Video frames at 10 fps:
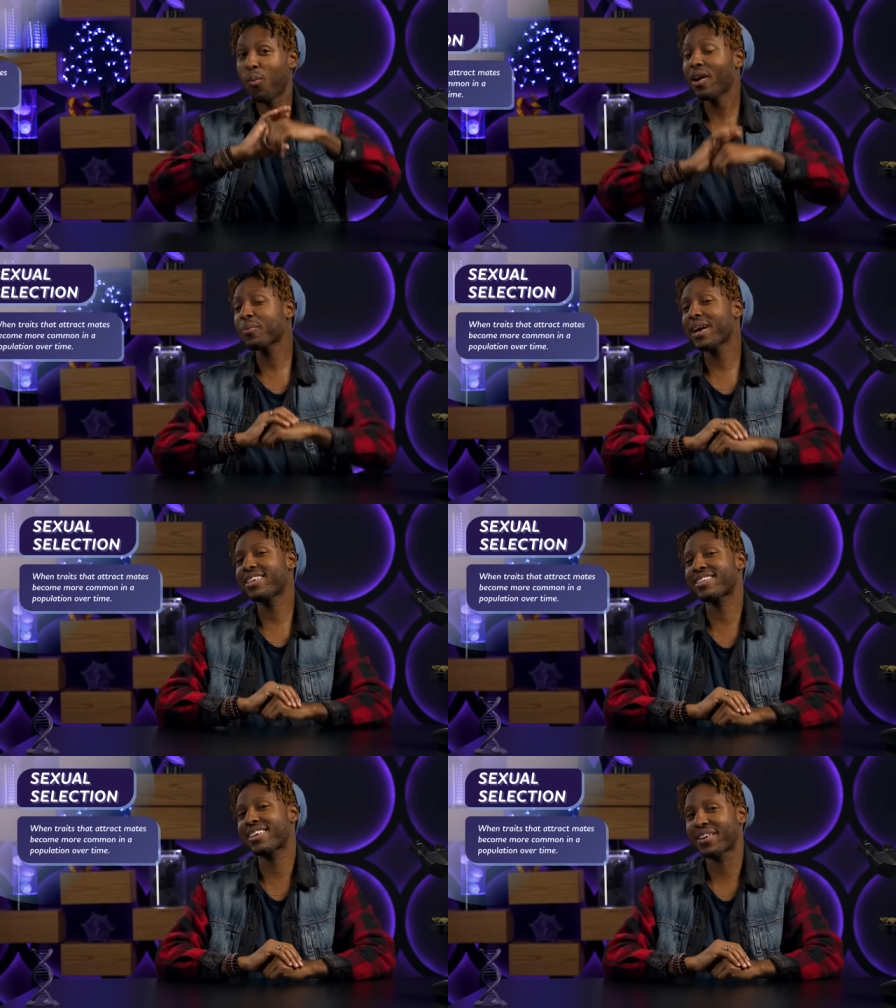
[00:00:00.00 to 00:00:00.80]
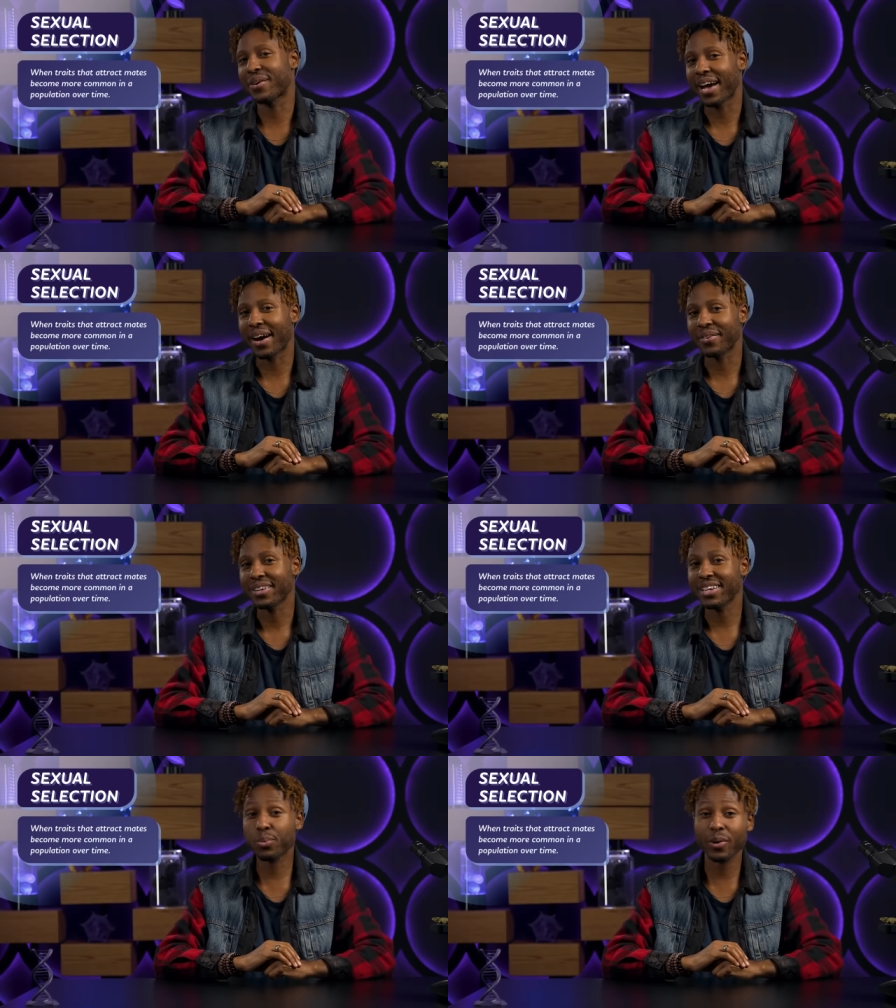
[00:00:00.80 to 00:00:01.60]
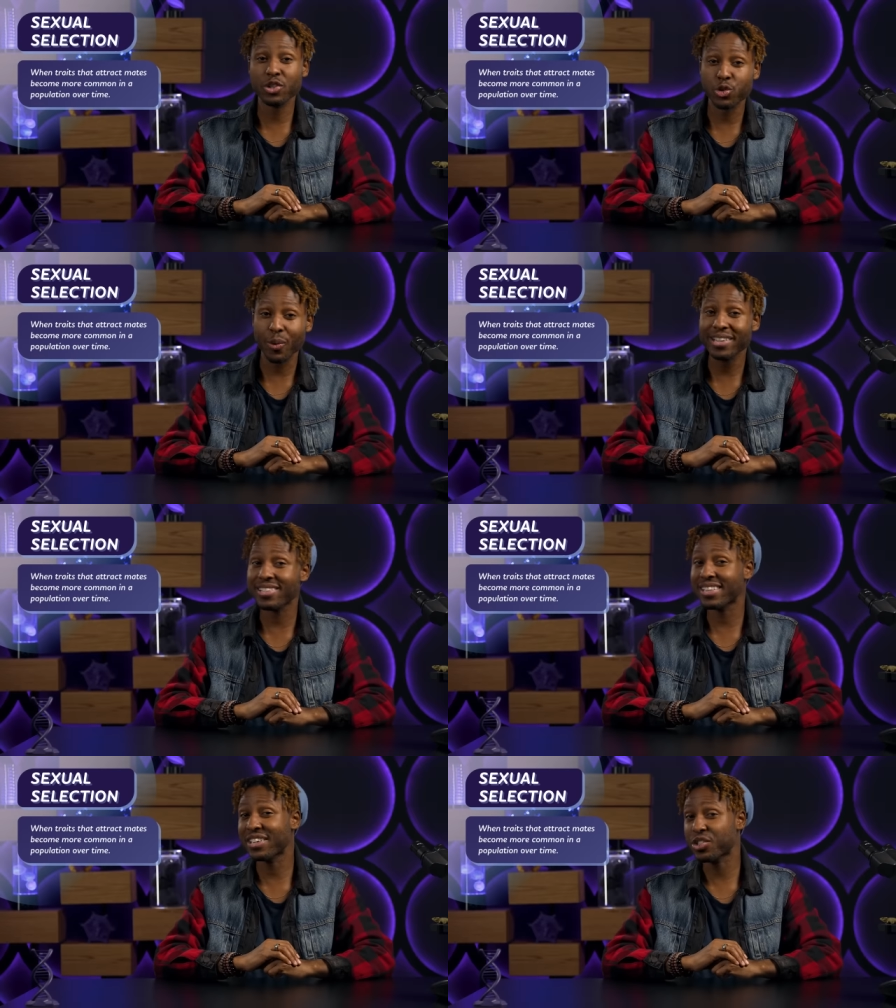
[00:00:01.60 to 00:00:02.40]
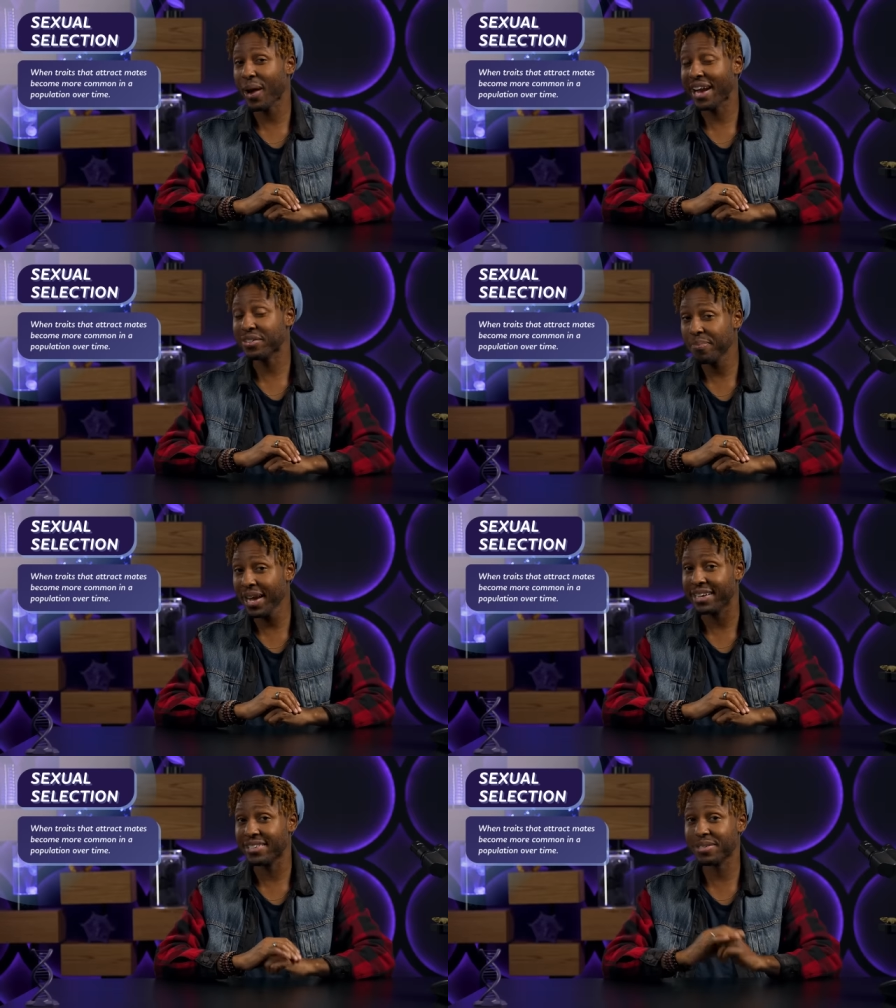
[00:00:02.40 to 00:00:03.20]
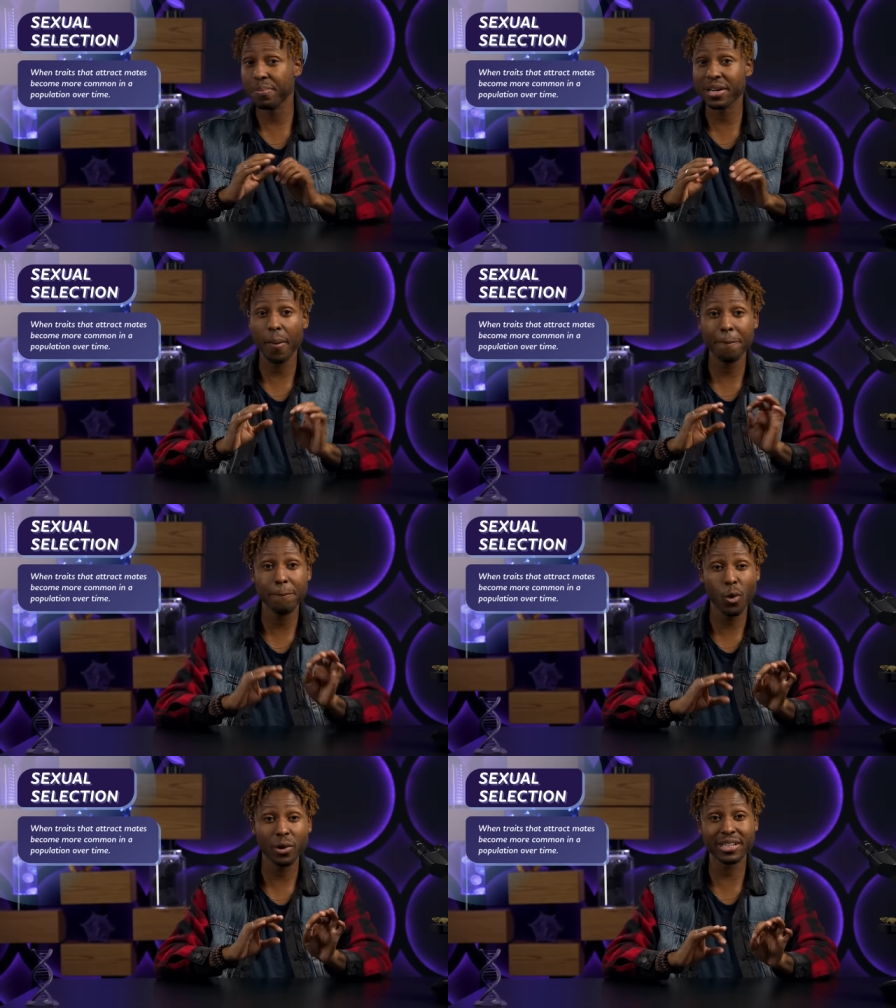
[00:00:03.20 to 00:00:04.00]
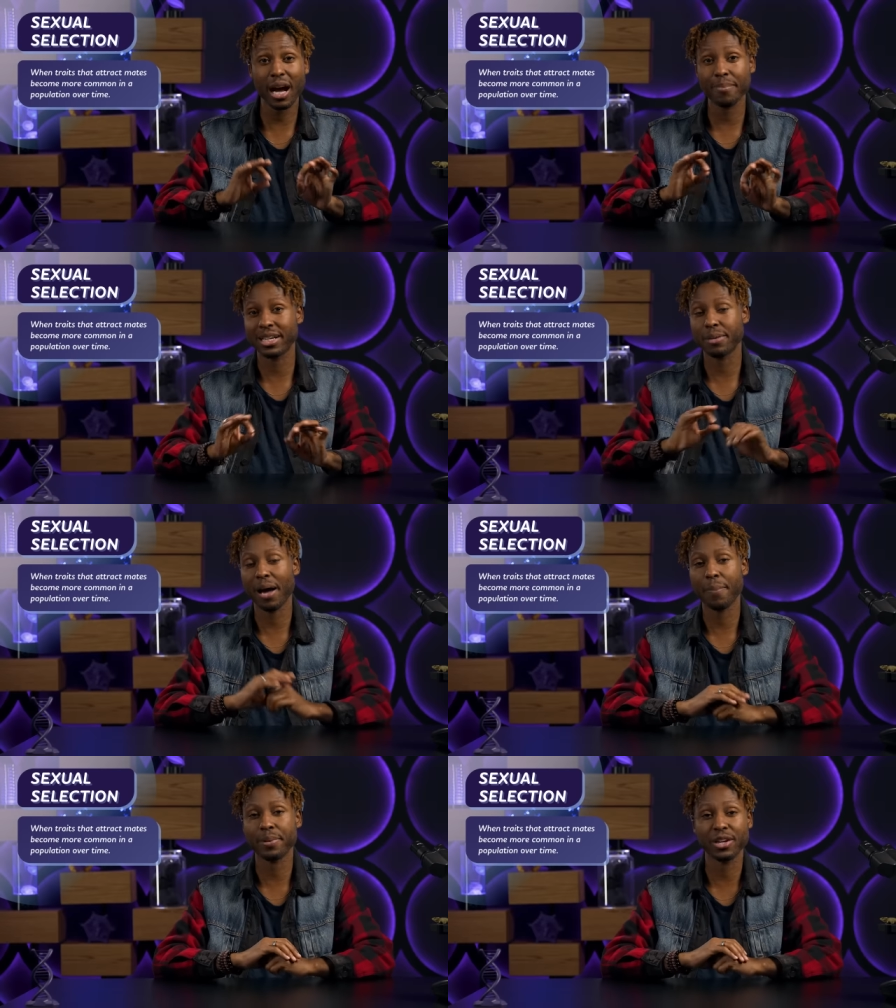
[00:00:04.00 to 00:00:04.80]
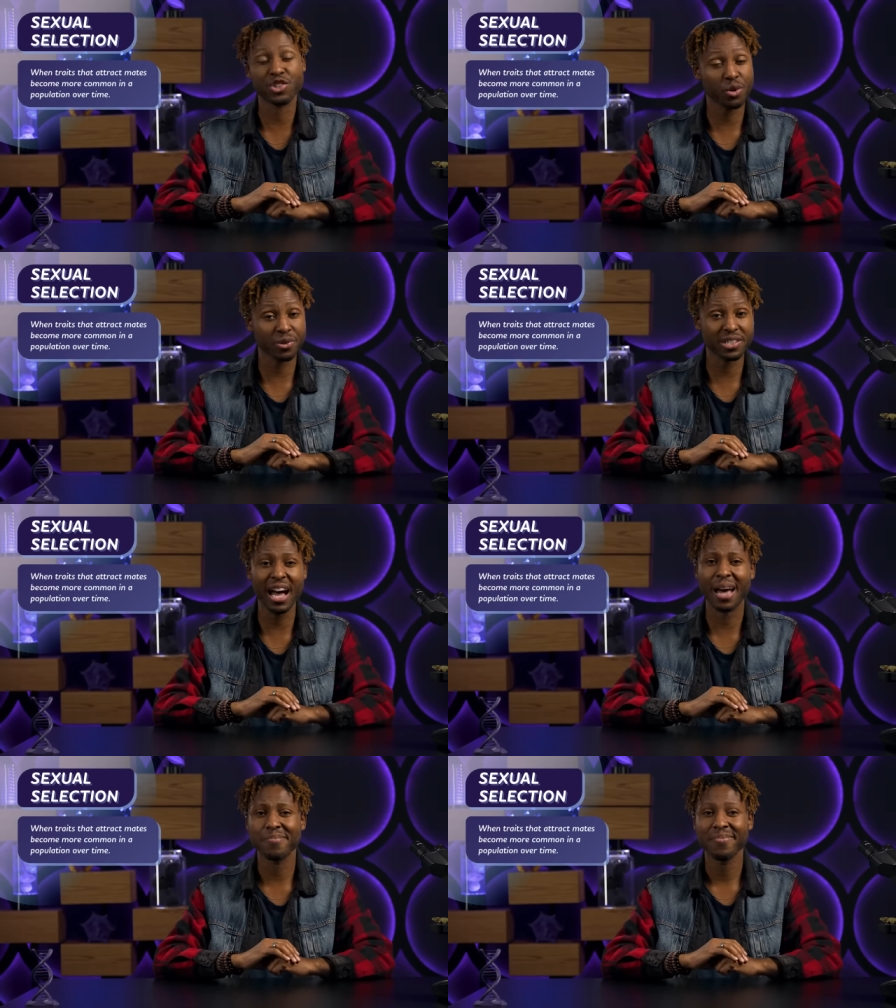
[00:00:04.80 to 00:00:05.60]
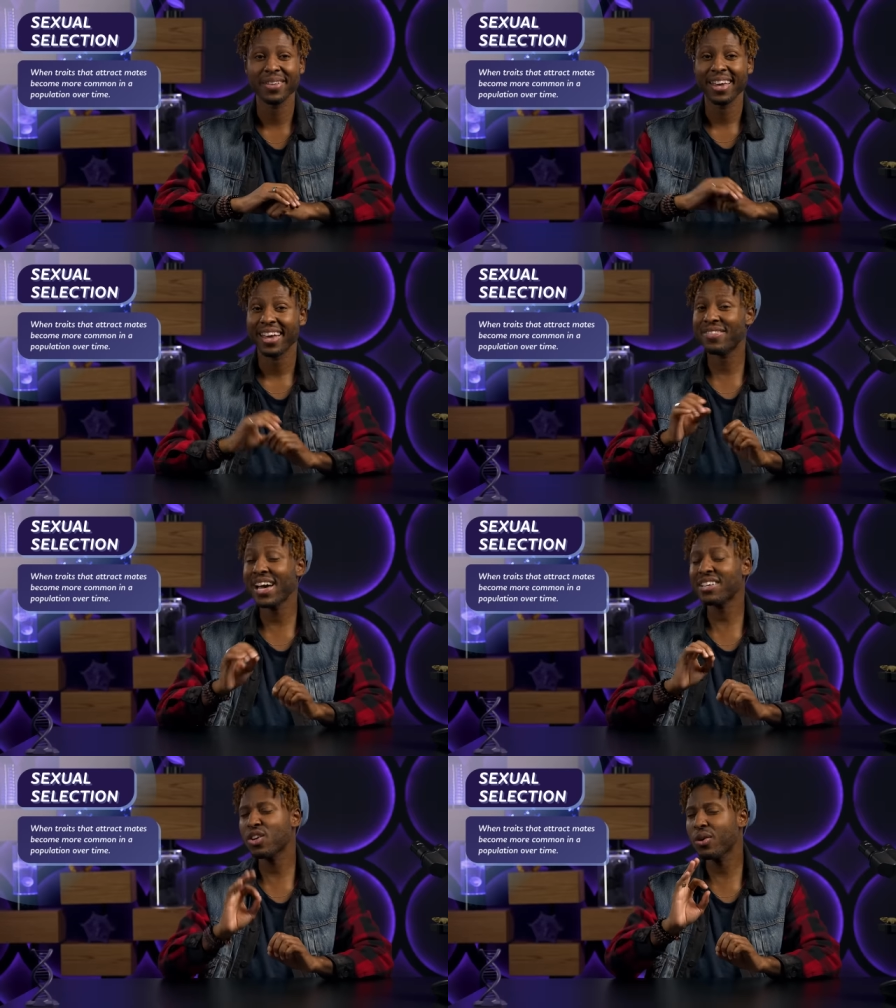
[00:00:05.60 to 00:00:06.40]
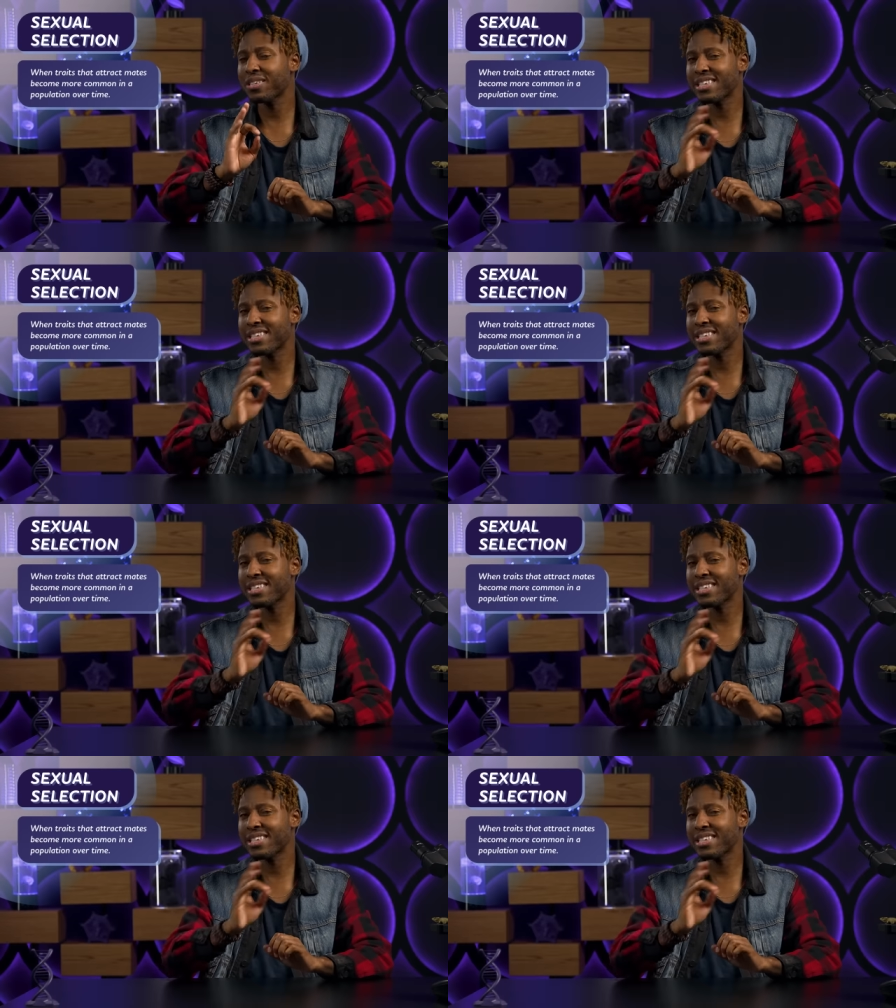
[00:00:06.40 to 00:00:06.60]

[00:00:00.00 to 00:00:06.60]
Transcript: One way this can go down is when traits that attract mates become more common in a population over time, and that's called